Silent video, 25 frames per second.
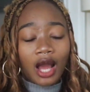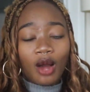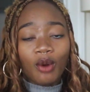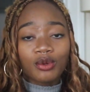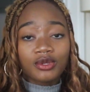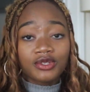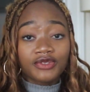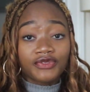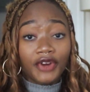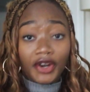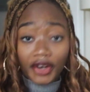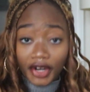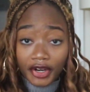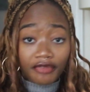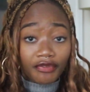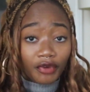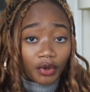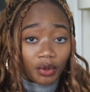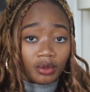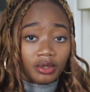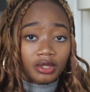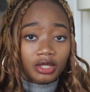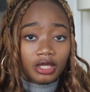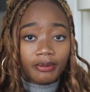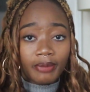I was very
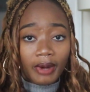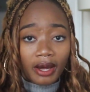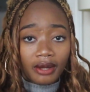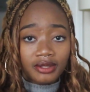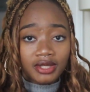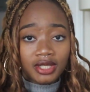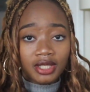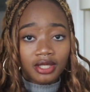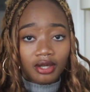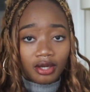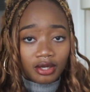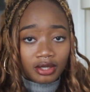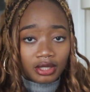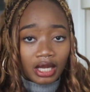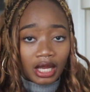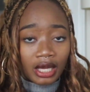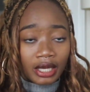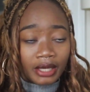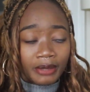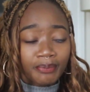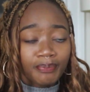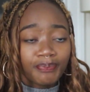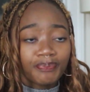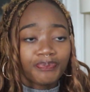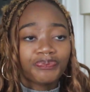vocal about it
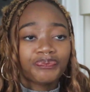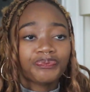online.